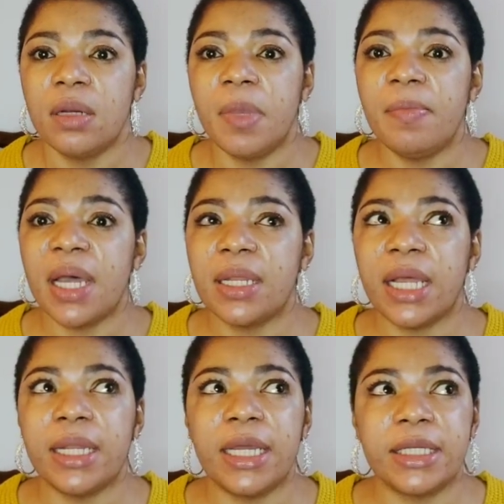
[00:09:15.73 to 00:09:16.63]
remember
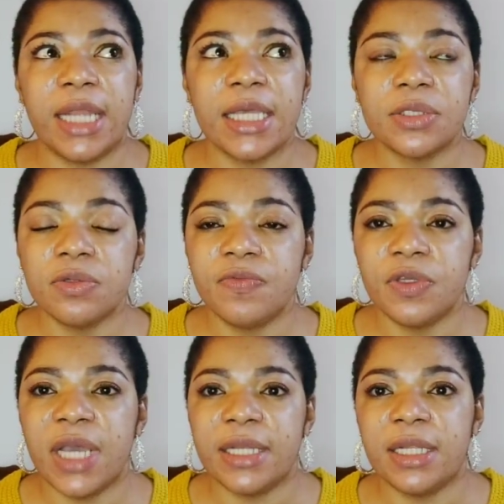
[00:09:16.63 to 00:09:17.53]
like like last two
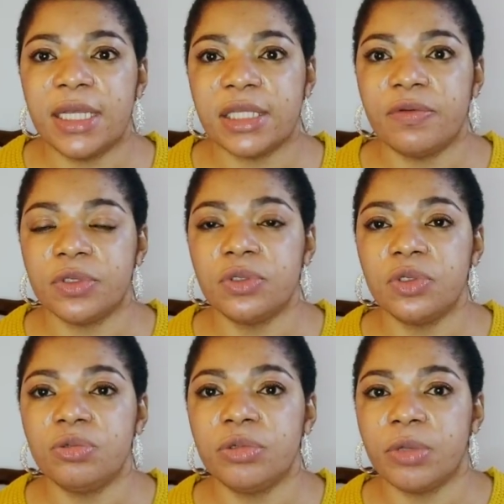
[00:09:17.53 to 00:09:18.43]
video i did i said i was going
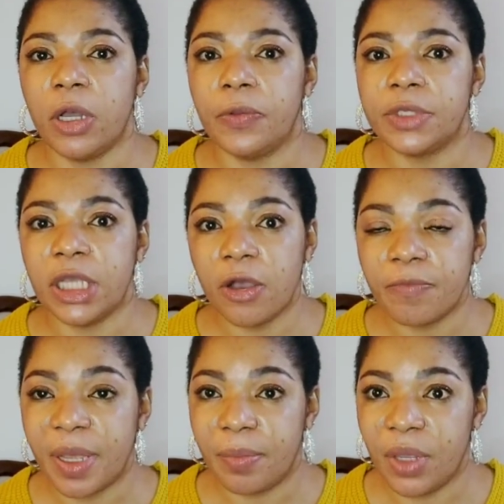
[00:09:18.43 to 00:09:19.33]
to do um, take
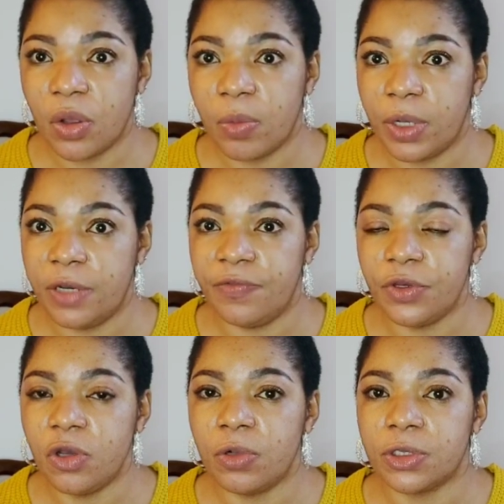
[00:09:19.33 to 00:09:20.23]
off my makeup when the
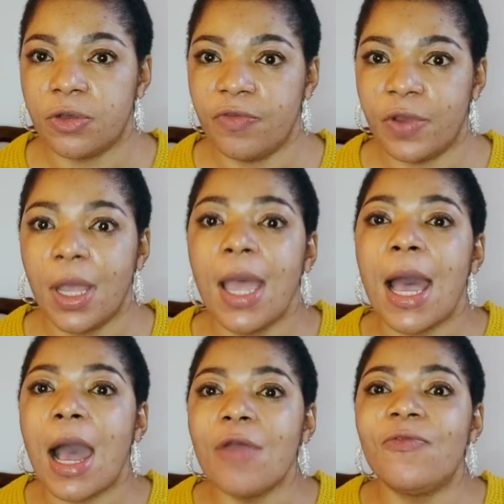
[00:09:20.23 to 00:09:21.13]
video was over
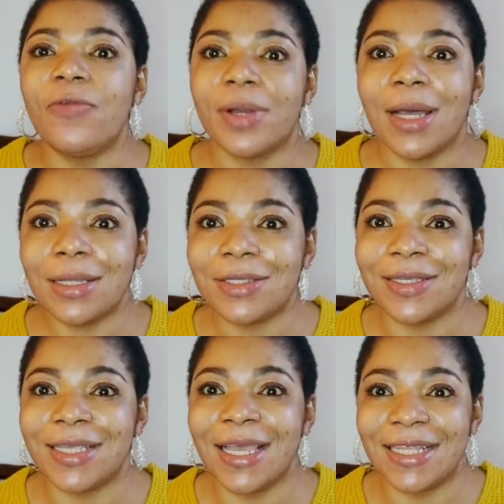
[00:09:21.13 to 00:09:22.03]
i forgot
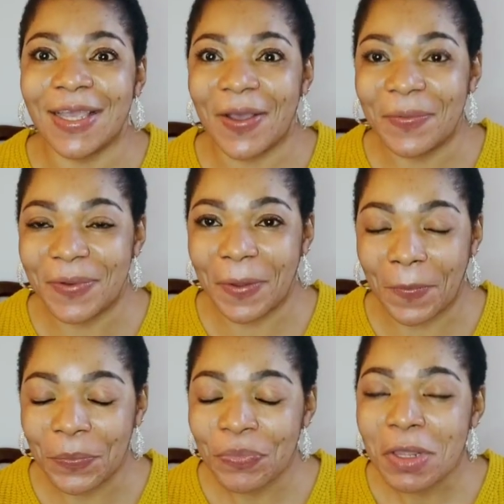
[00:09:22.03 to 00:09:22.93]
to take off
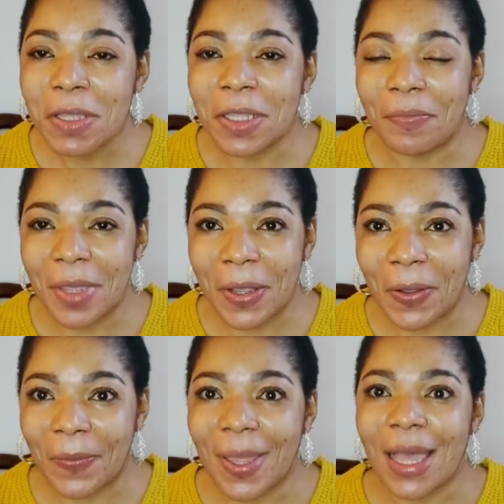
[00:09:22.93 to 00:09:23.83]
the the
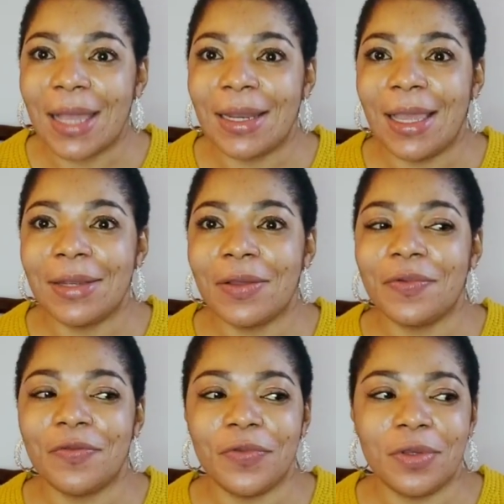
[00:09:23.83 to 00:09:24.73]
makeup at the end of
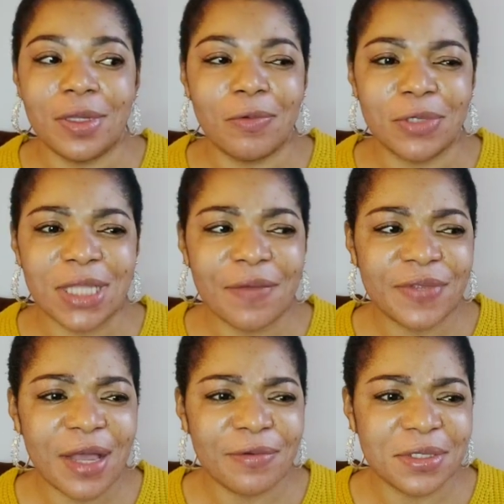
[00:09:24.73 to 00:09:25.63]
the video it was
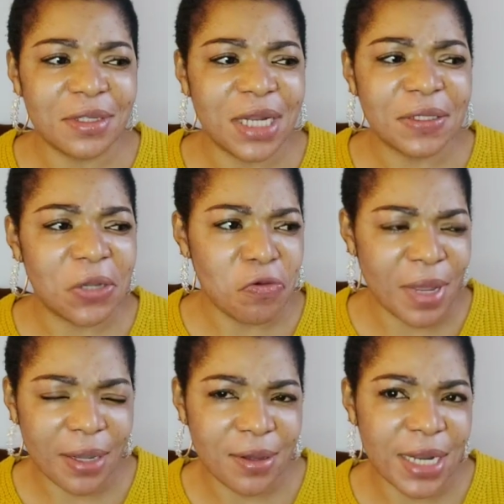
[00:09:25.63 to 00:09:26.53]
after i was done i was like oh
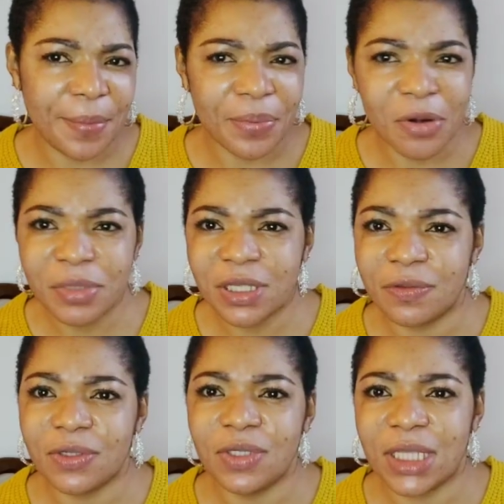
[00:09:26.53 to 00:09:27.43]
my god i promised i
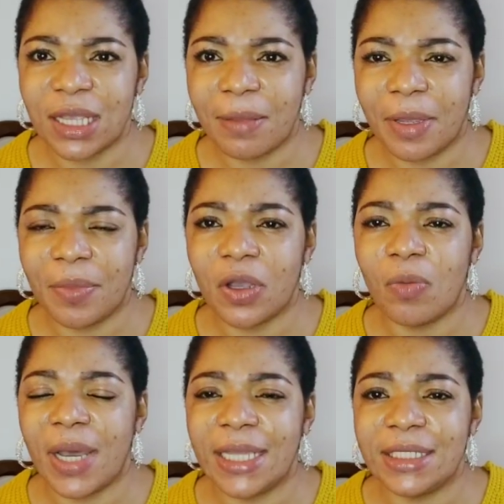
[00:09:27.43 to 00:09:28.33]
was going to take out my
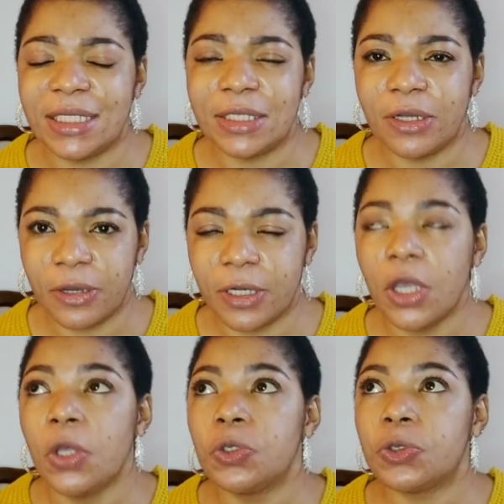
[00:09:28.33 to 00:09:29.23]
makeup i did not
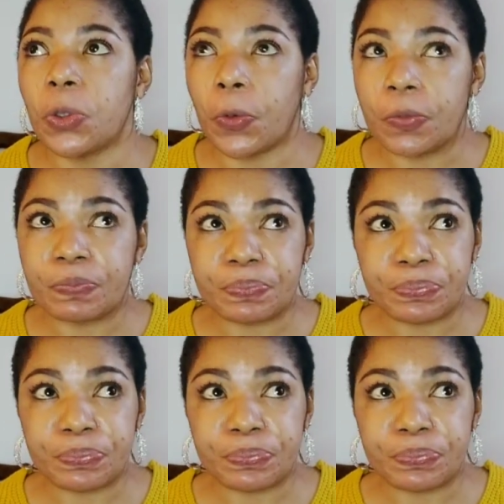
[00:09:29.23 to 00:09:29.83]
so